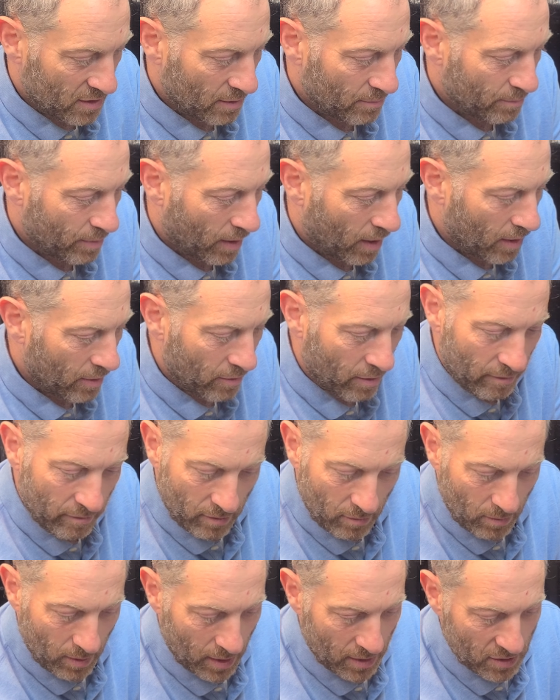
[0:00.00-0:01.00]
didn't bother
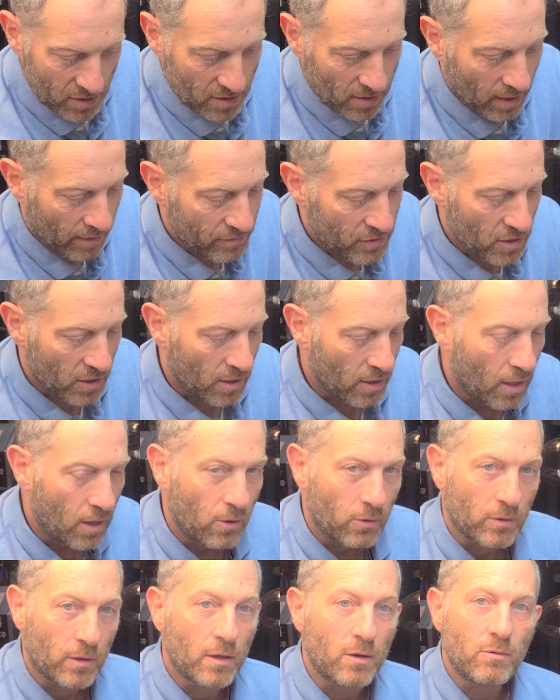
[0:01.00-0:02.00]
everyone, just left you
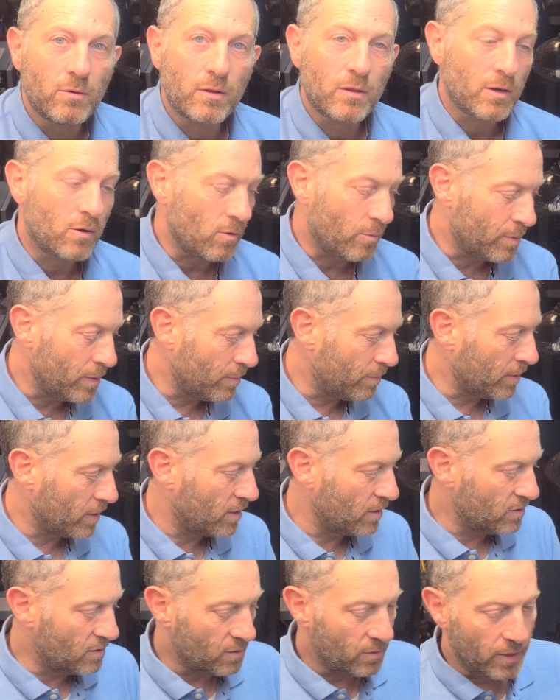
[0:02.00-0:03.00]
alone, look what people
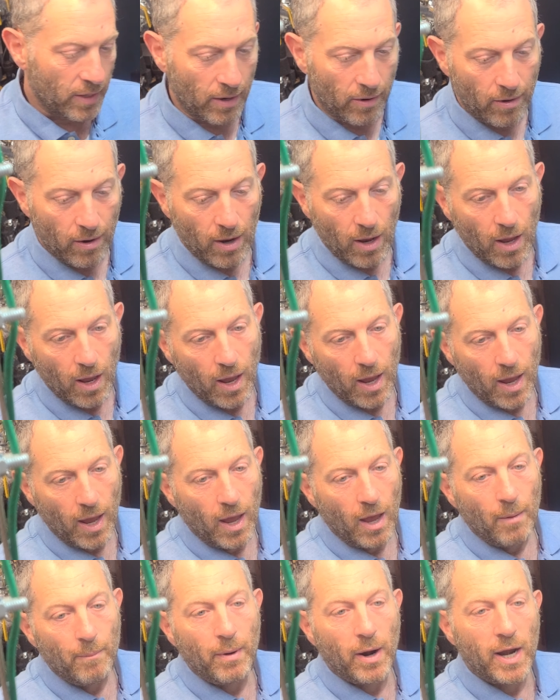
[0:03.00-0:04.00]
could do here.
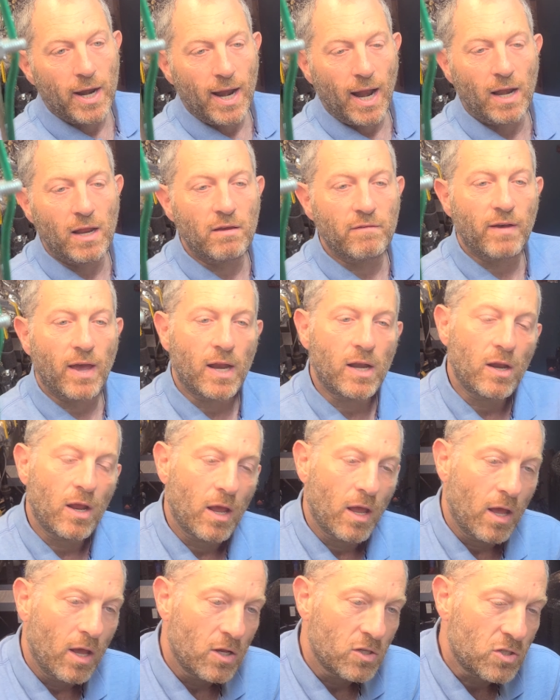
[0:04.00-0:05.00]
But in any event,
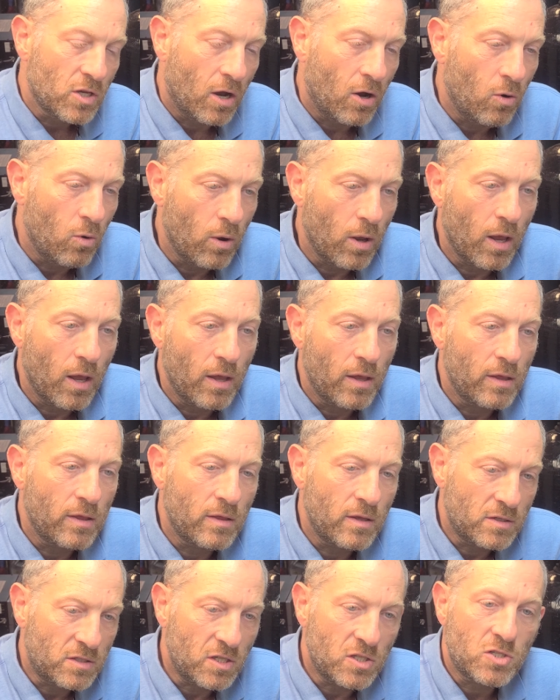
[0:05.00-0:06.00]
so
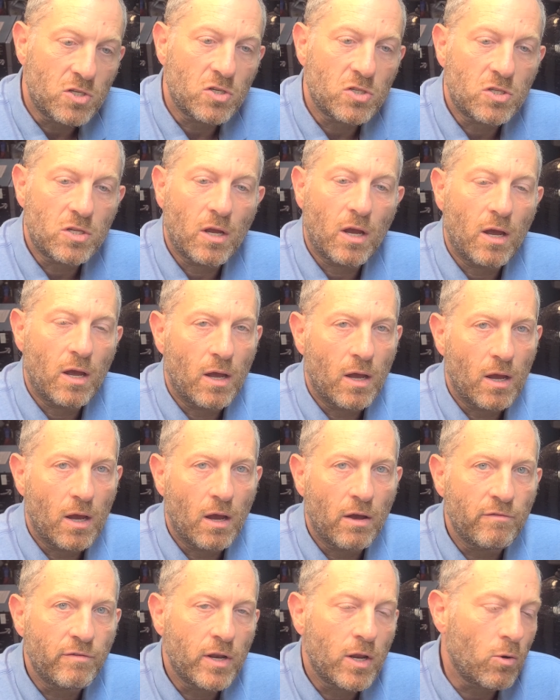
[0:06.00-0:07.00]
this is just a
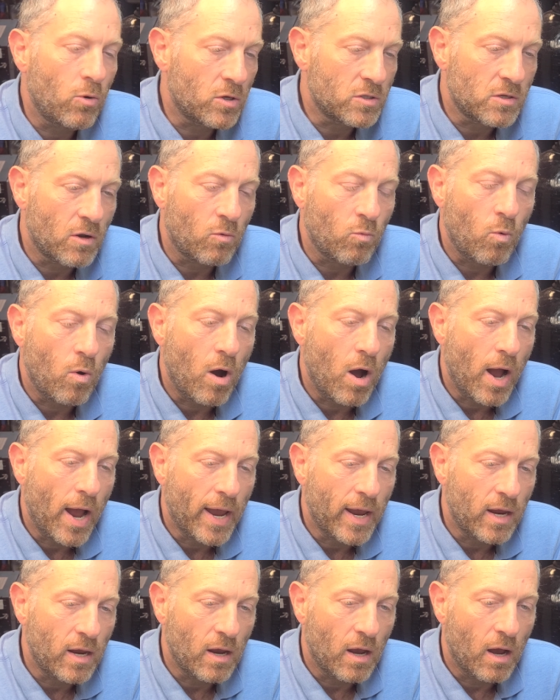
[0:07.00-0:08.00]
video also on
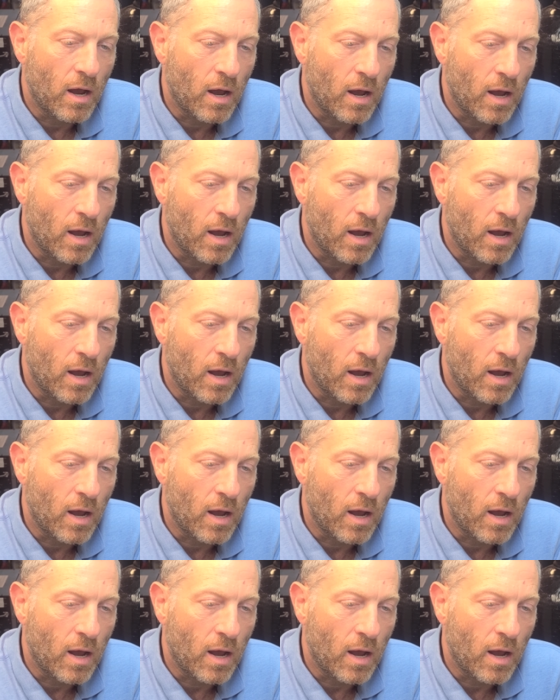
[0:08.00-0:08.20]
why